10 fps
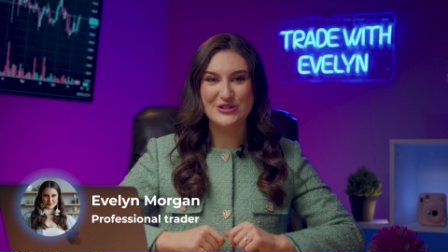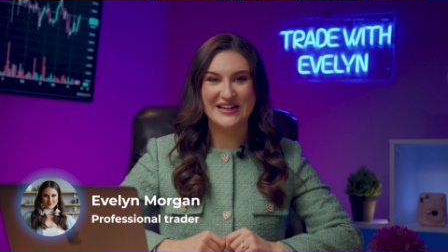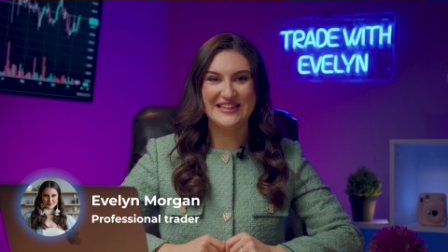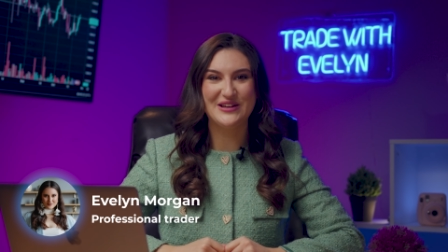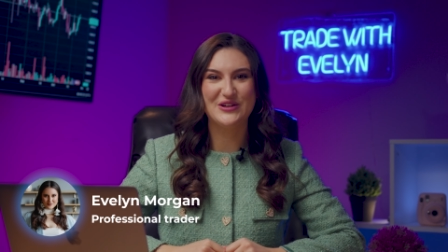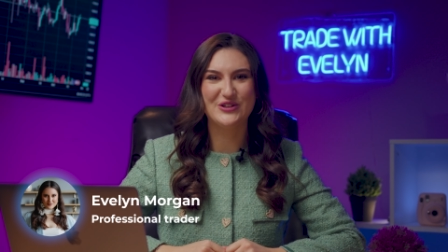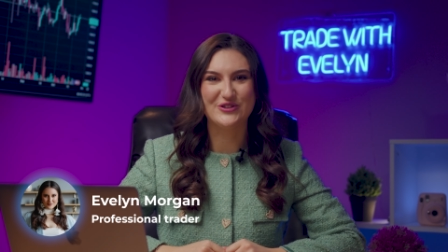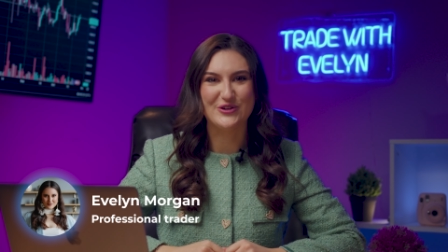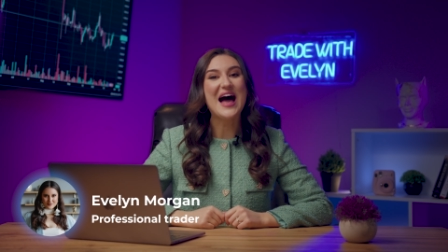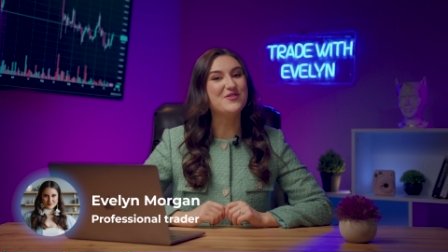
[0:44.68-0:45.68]
trading
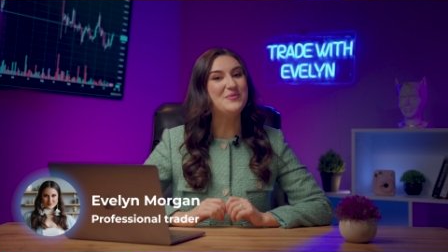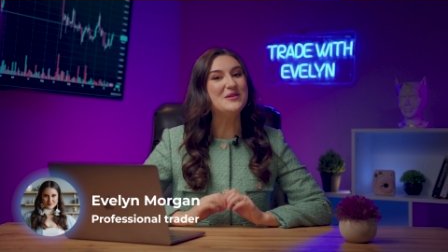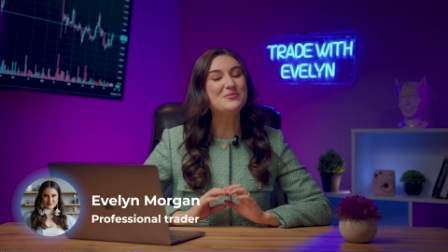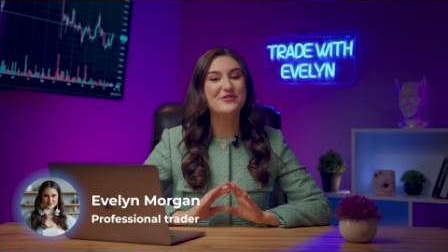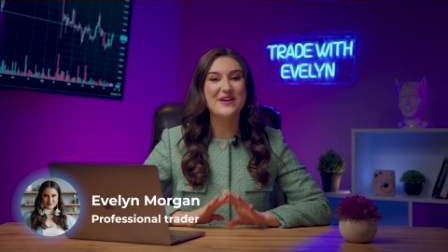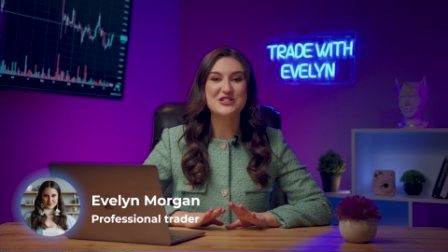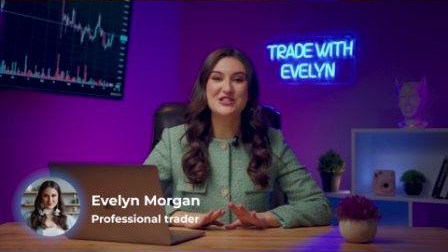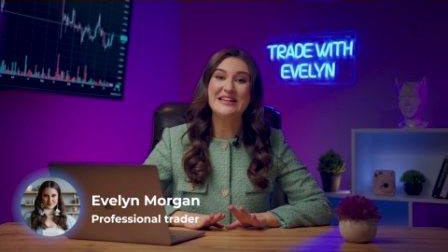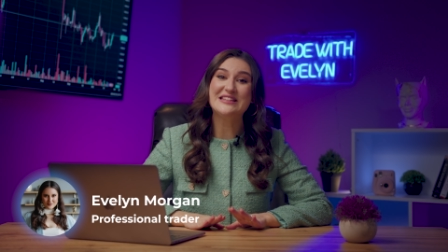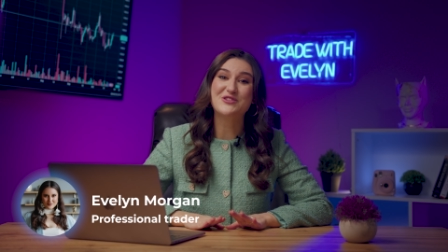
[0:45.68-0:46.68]
guru. I've been
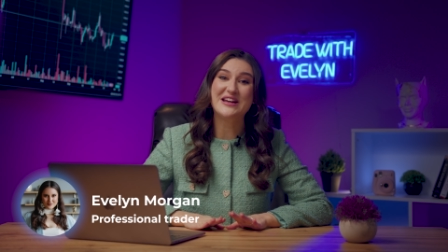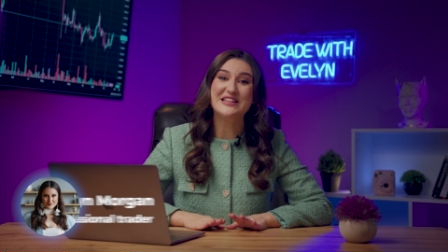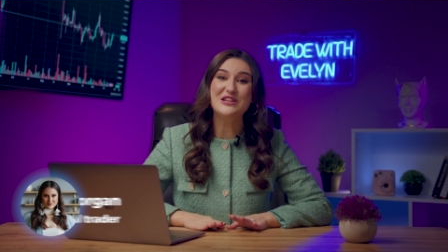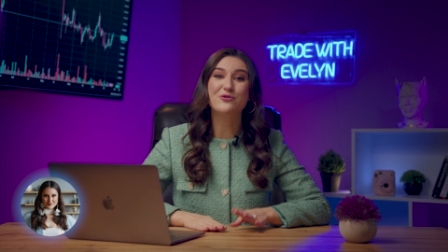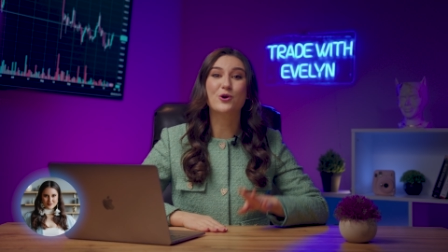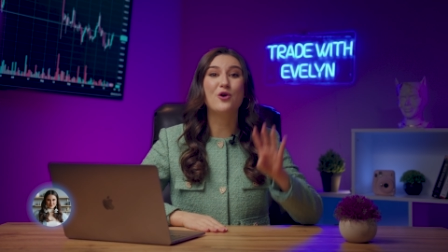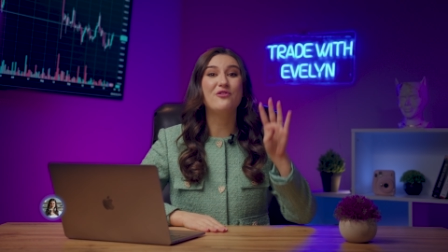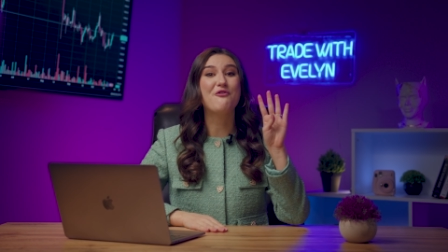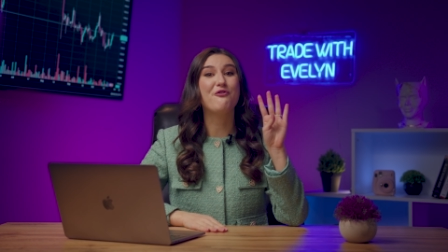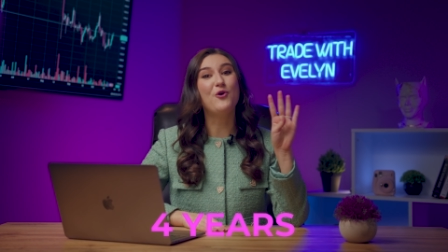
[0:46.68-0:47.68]
professionally trading for
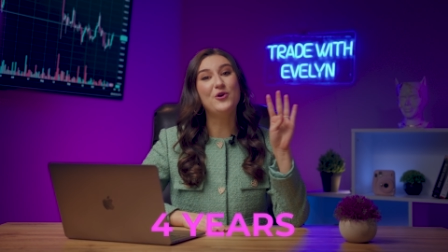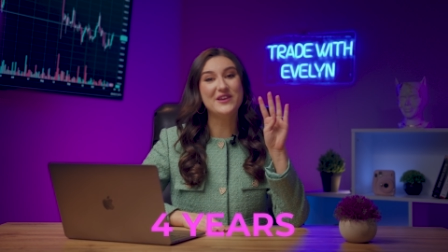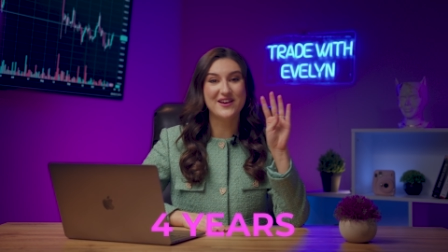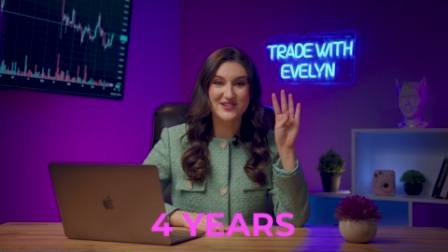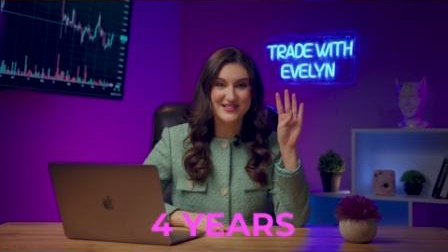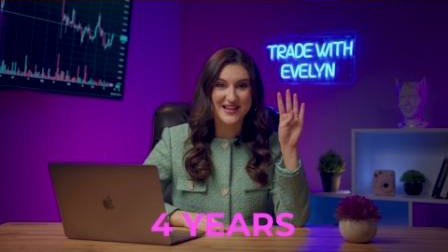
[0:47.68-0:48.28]
over four years